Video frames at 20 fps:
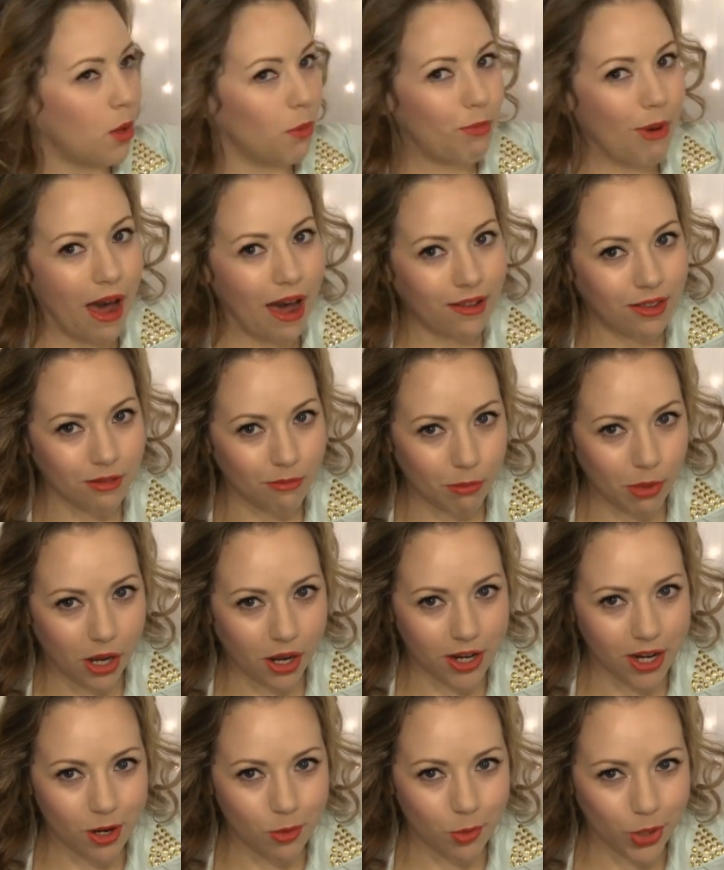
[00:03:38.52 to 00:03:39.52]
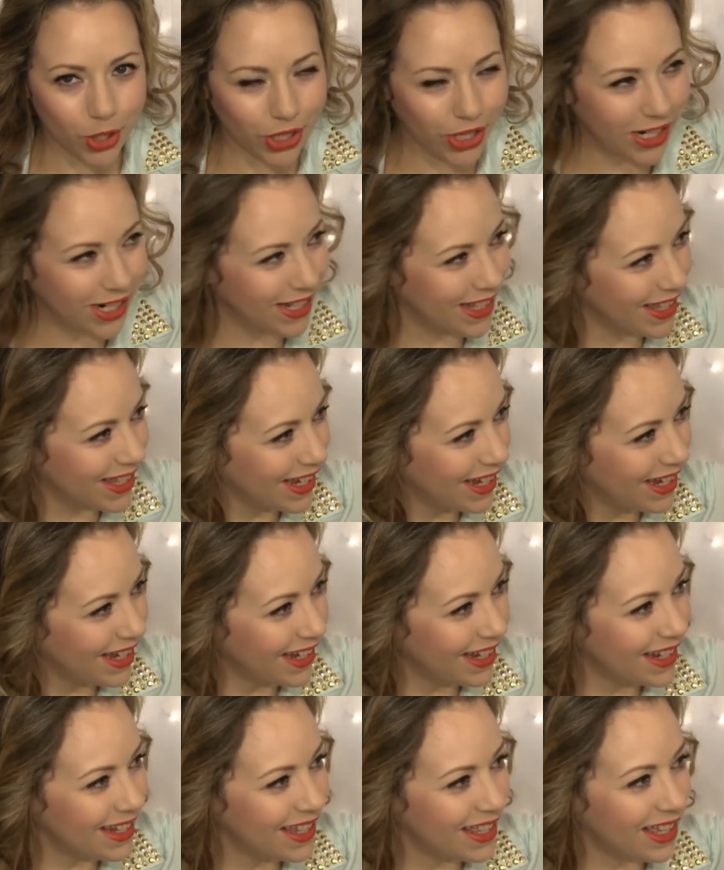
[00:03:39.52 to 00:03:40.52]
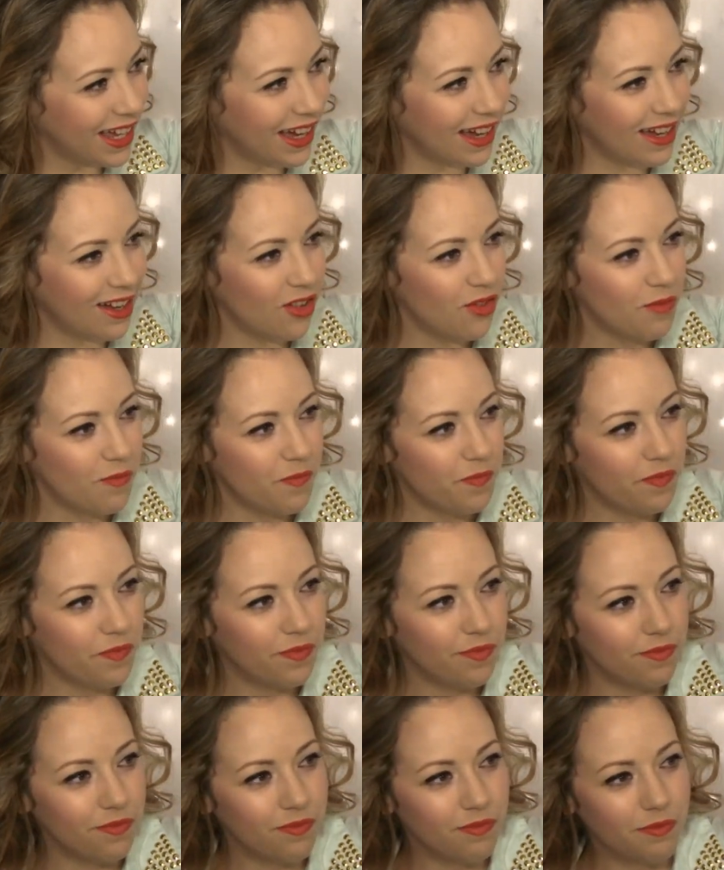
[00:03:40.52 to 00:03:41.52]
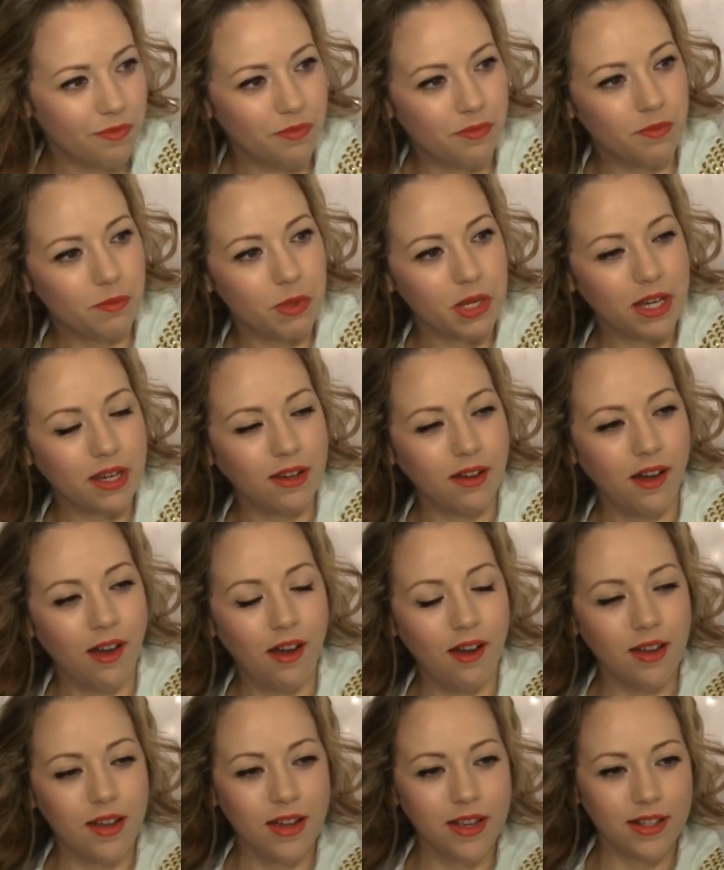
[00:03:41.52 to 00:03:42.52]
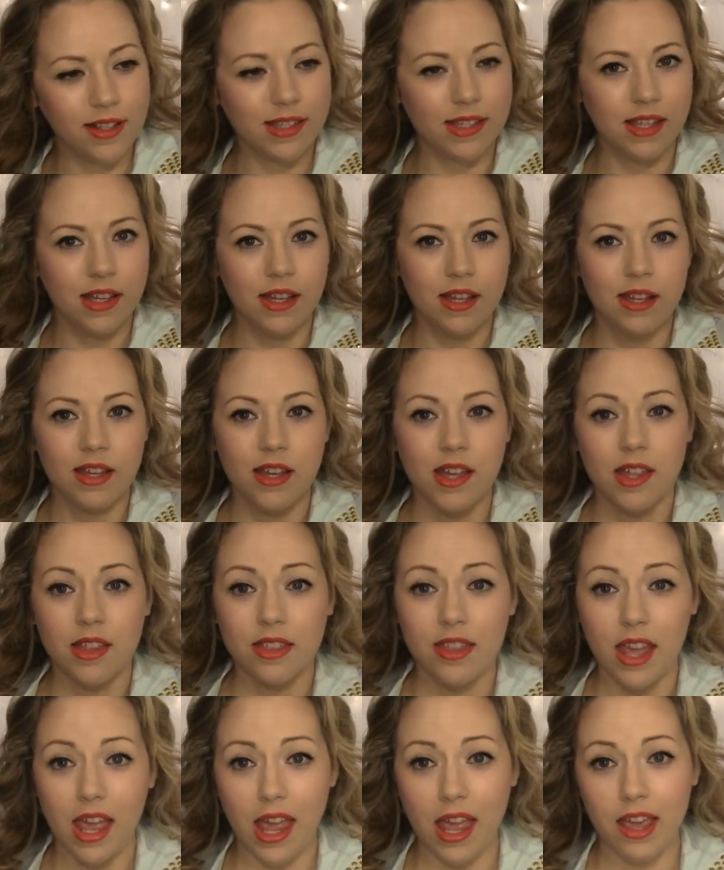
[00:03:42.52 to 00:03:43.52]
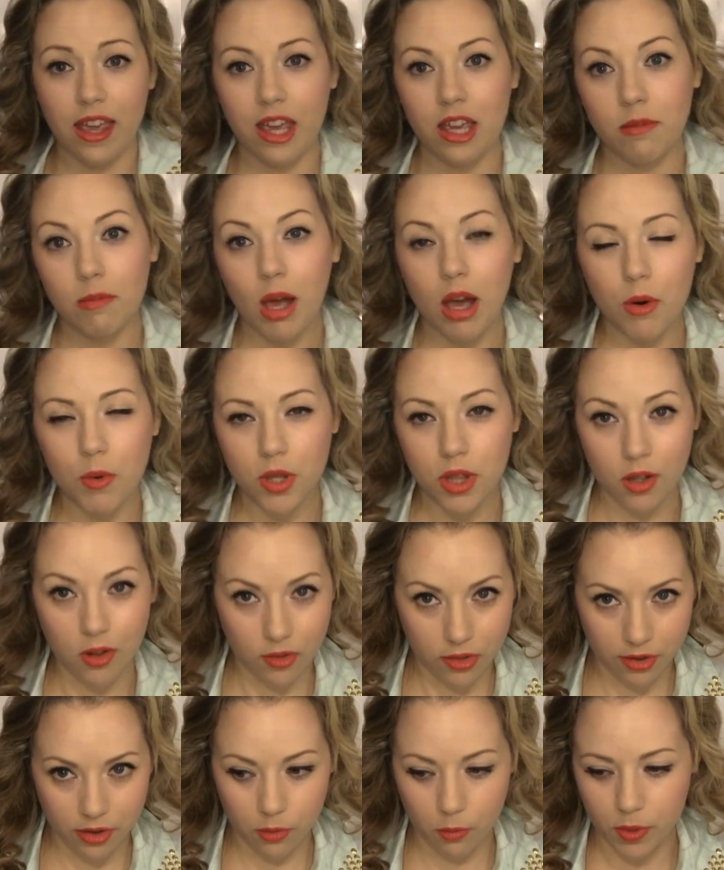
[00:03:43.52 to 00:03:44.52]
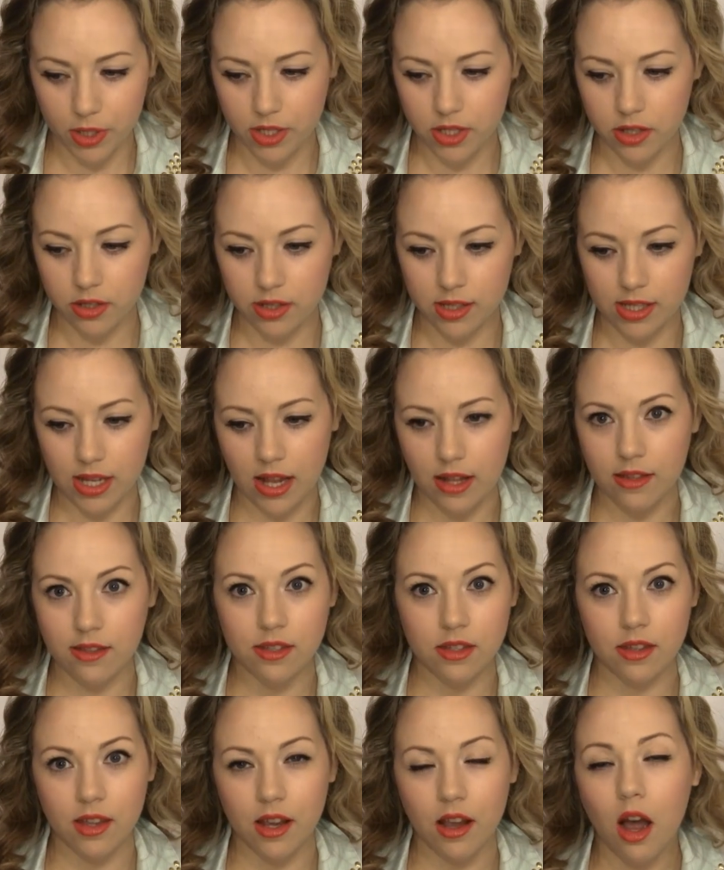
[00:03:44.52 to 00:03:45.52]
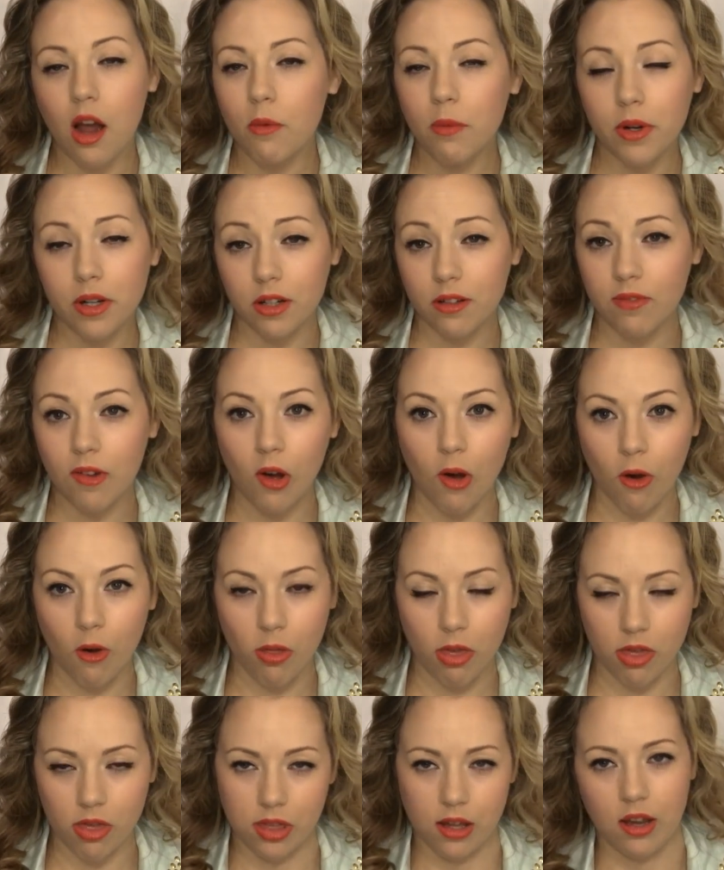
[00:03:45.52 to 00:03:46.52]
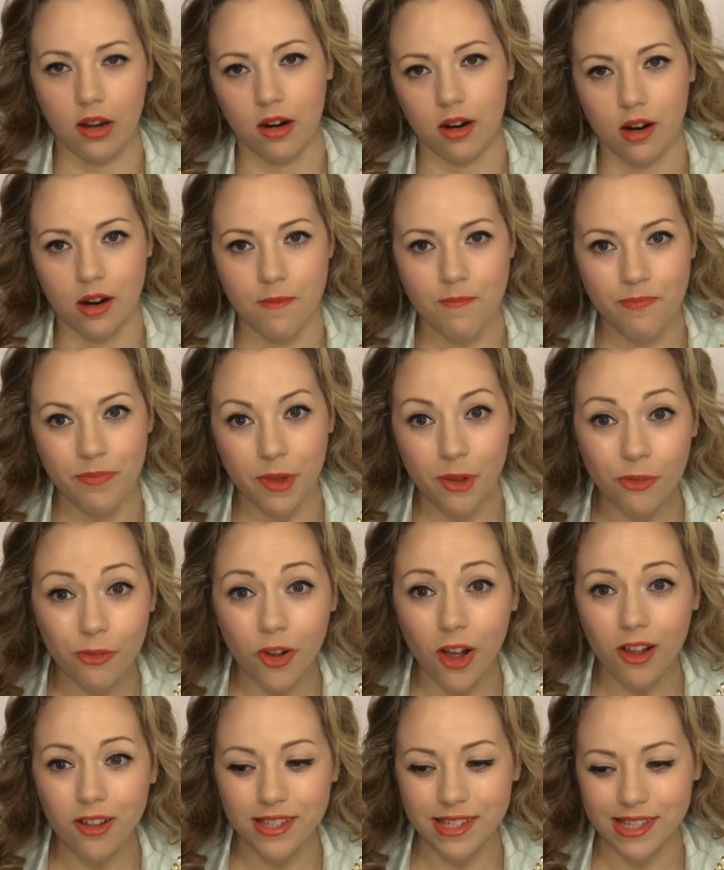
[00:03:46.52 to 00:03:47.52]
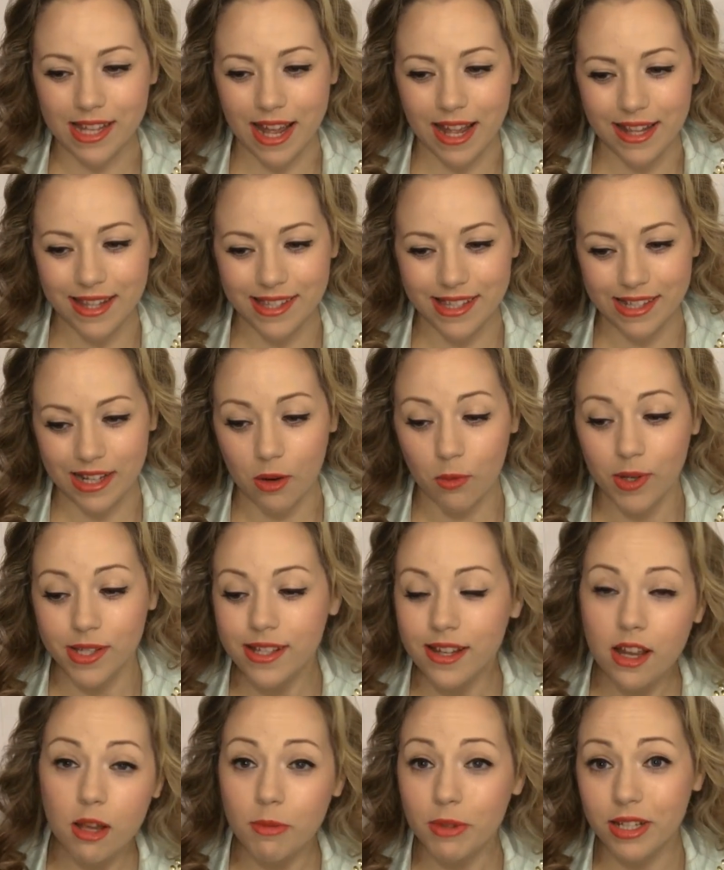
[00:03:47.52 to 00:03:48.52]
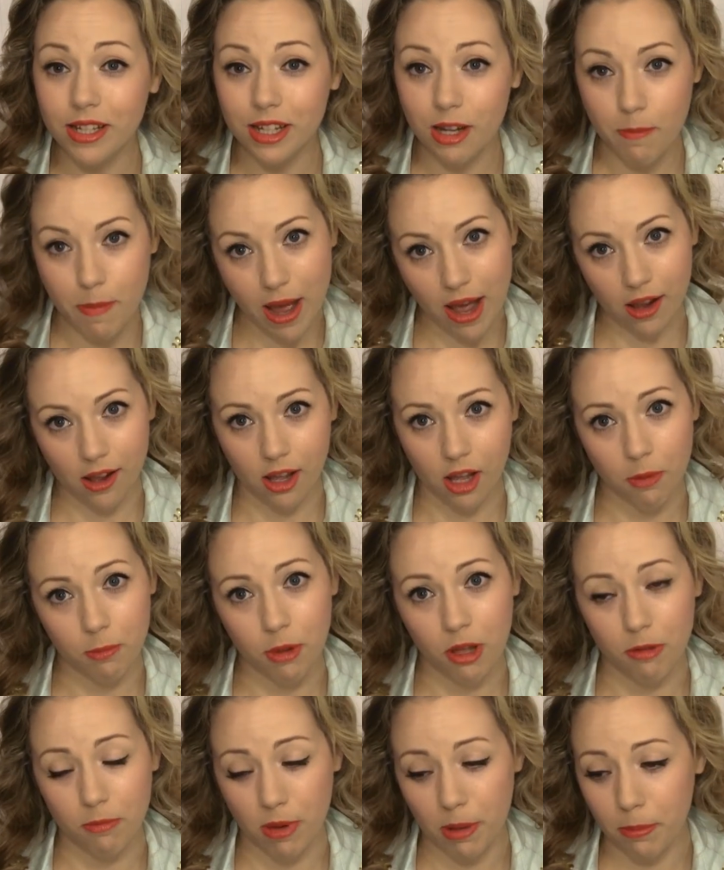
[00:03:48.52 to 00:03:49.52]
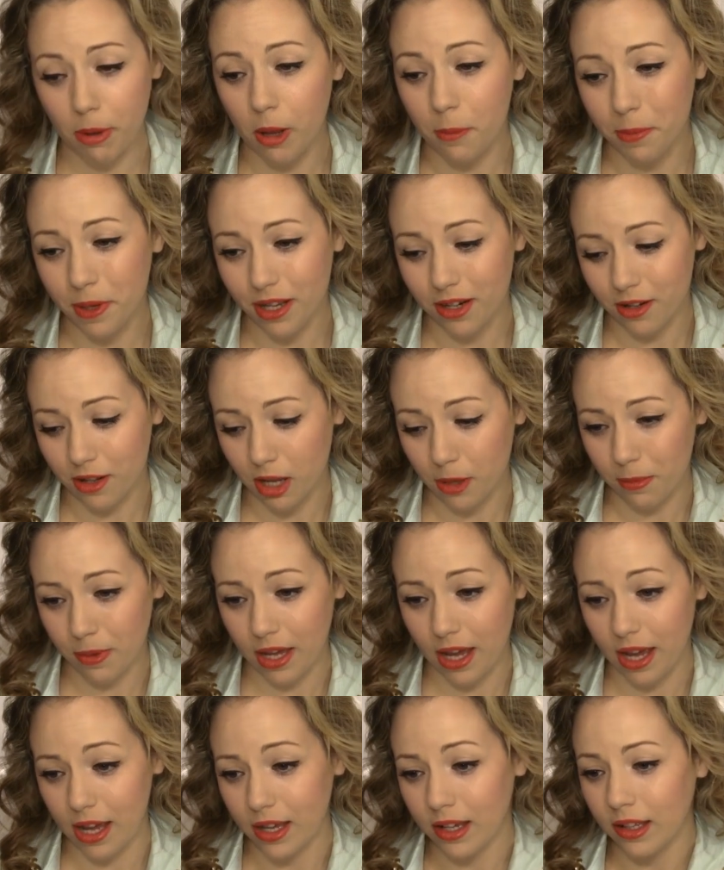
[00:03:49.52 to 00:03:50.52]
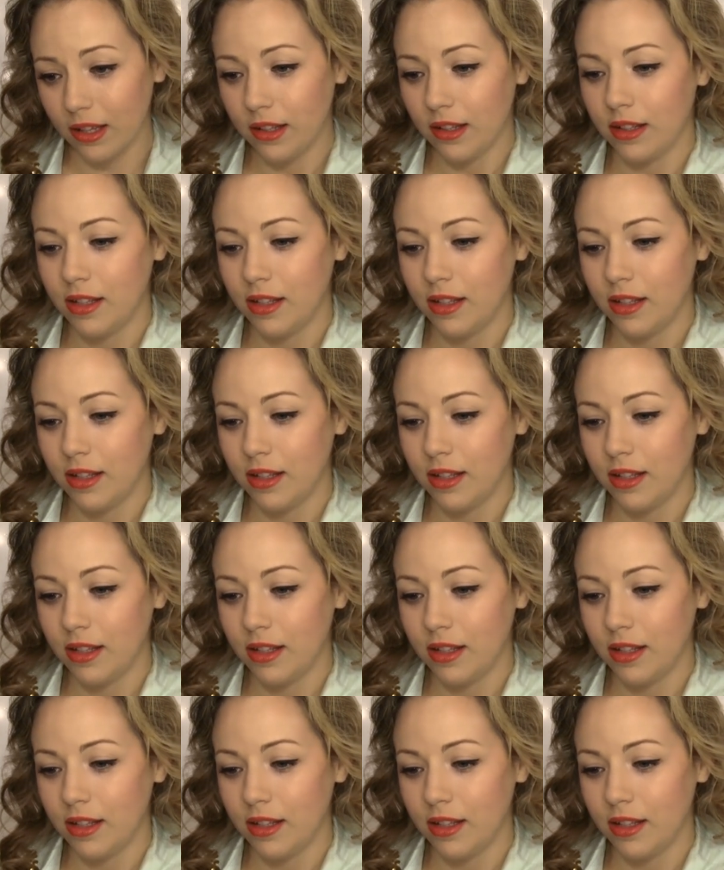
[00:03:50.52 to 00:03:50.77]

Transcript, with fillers: with Bath & Body Works um, because they came out with all their winter scents, so they got rid of all their fall scents, and I wasn't able to get a backup of my pumpkin cupcake,